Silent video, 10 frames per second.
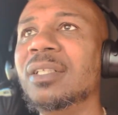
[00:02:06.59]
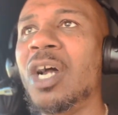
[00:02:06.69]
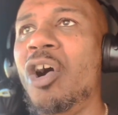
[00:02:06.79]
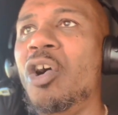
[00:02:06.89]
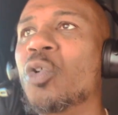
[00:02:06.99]

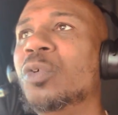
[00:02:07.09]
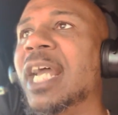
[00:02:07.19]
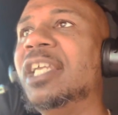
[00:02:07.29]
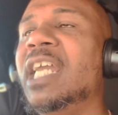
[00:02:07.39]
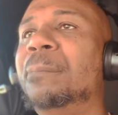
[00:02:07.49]
No,
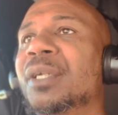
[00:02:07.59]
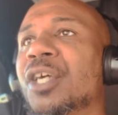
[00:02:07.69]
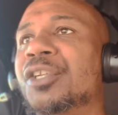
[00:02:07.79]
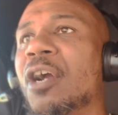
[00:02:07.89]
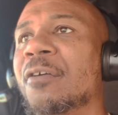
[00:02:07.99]
they keeping the
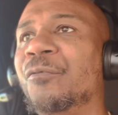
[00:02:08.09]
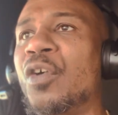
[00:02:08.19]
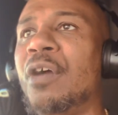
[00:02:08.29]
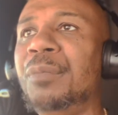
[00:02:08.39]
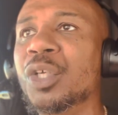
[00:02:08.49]
dirt
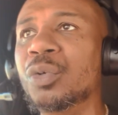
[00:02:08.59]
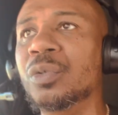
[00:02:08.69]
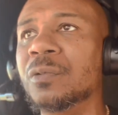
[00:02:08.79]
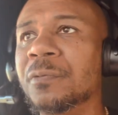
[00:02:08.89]
from you.